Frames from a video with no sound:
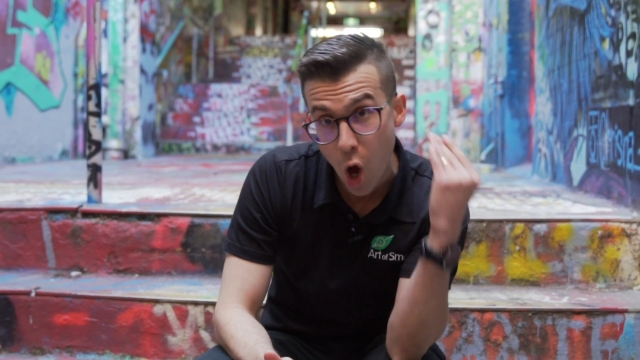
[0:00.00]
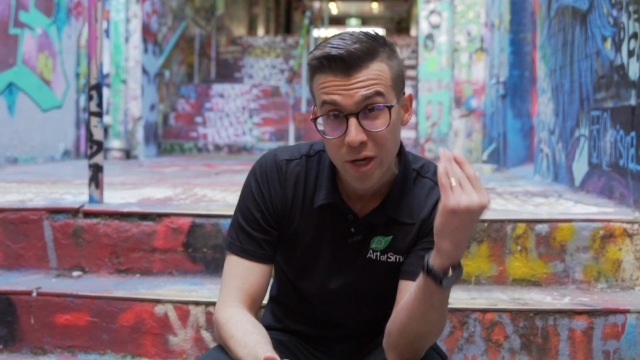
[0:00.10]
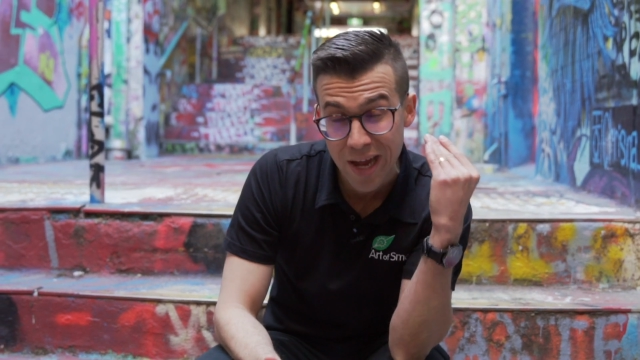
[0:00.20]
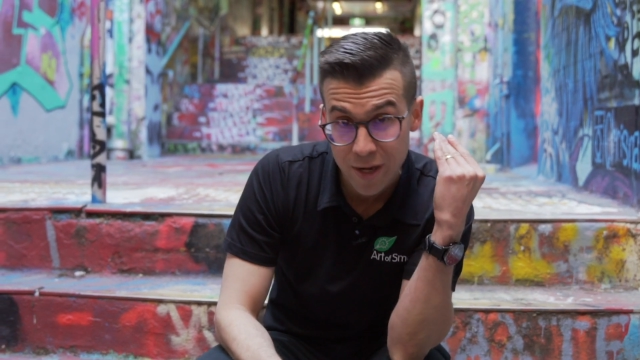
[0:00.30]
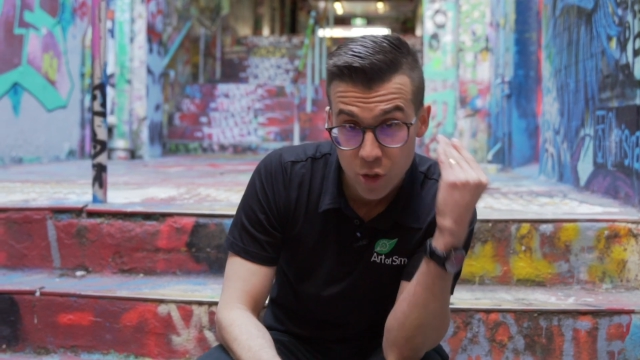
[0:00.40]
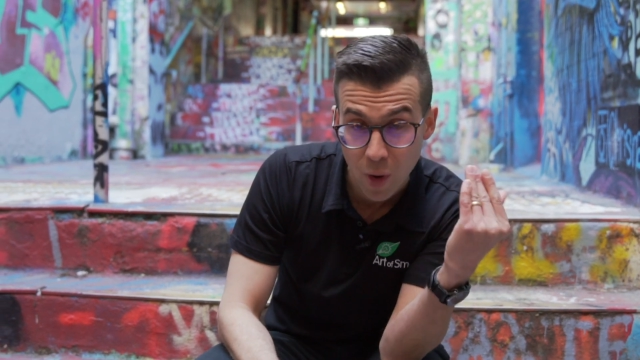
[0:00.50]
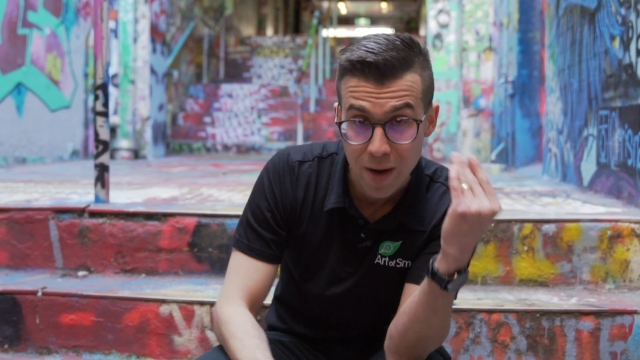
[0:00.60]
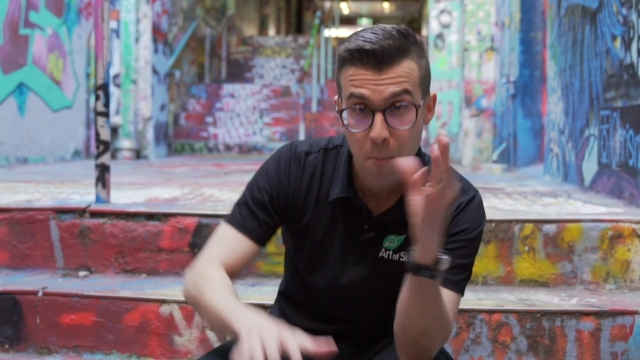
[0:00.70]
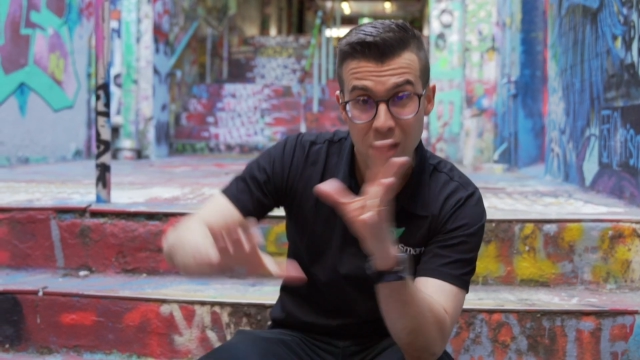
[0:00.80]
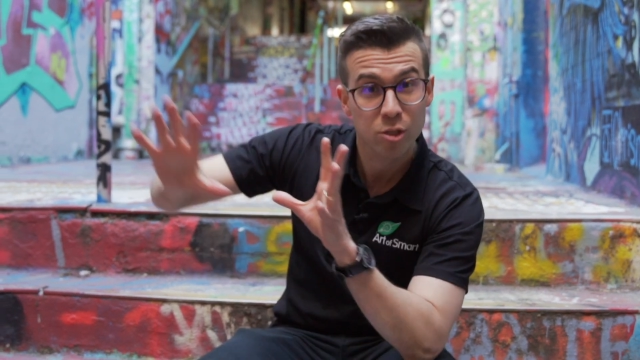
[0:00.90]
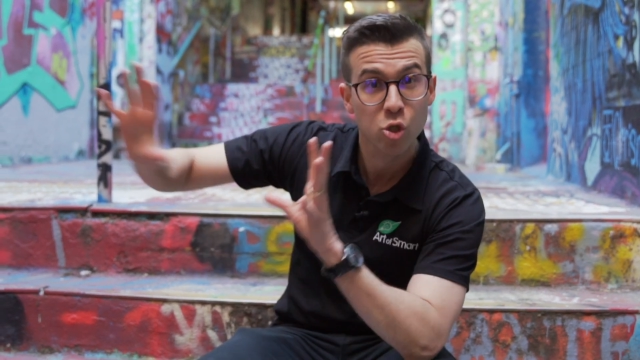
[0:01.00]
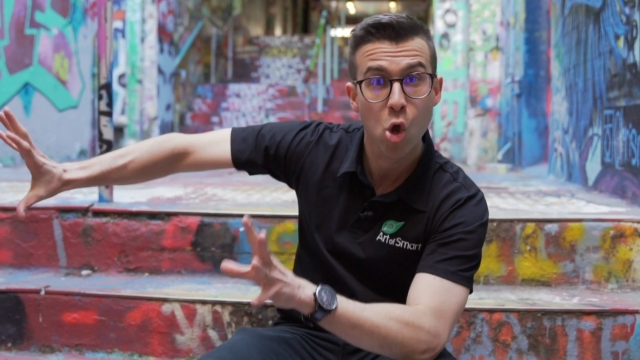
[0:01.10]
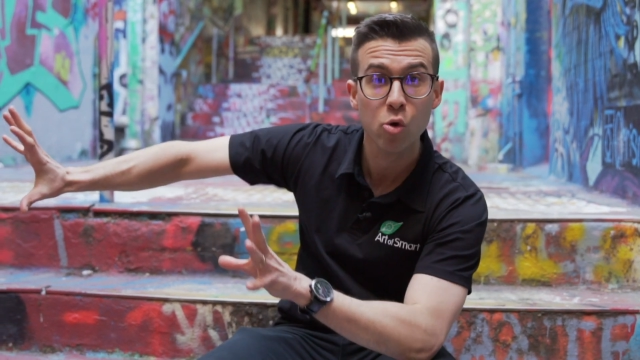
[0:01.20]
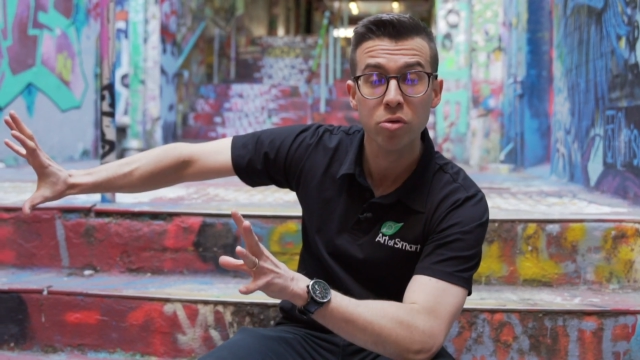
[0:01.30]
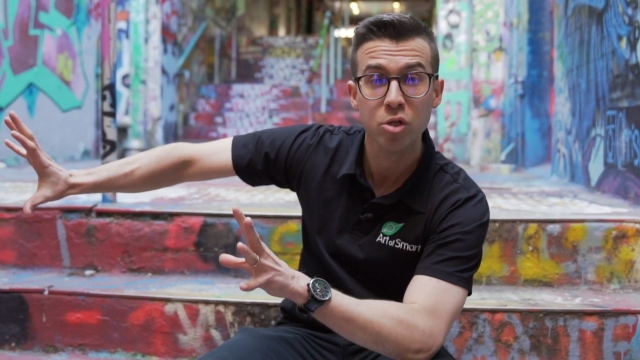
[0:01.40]
okay, great, my
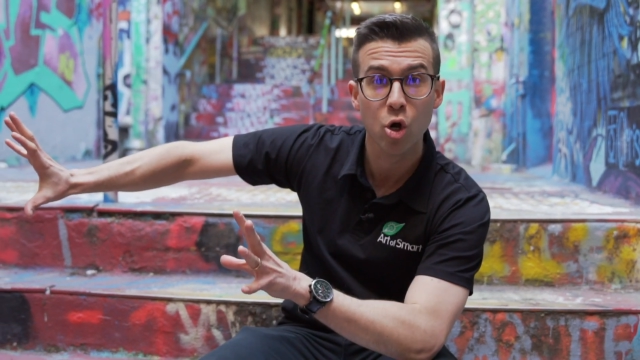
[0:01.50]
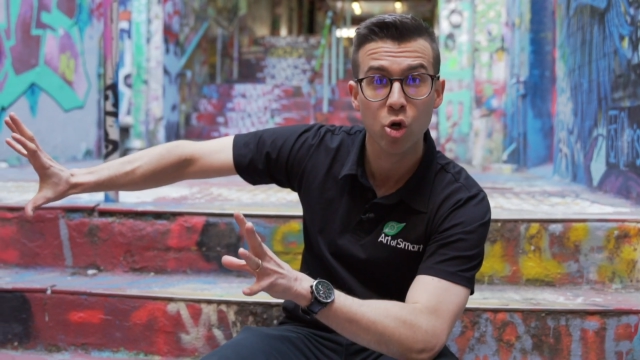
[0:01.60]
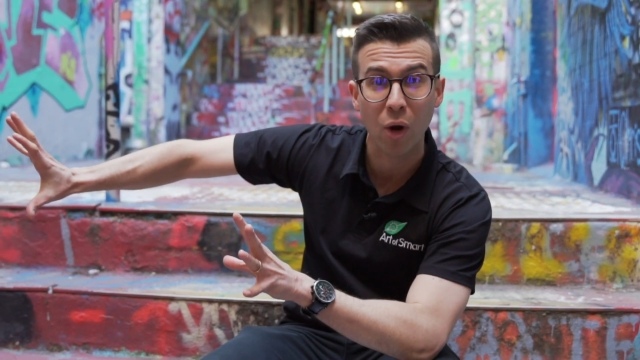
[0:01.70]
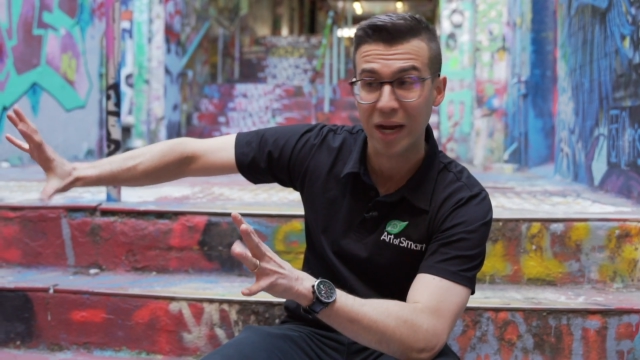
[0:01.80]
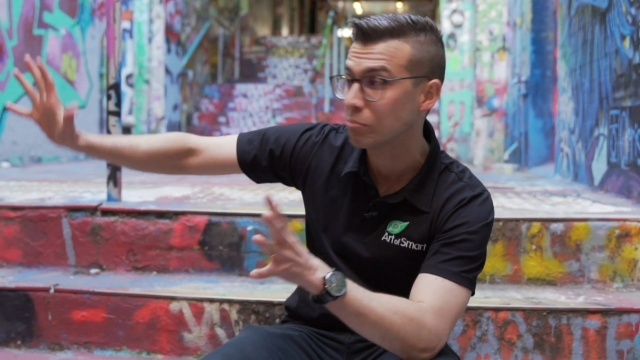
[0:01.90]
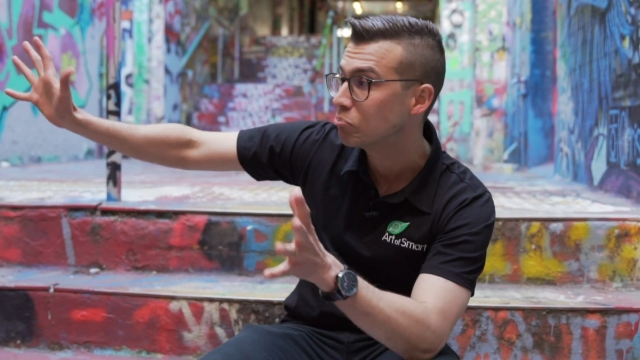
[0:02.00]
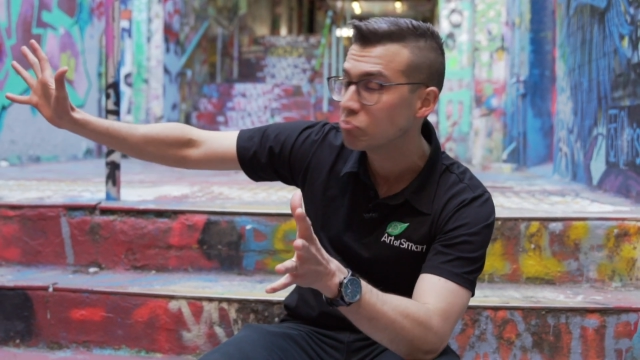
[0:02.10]
internals are not great.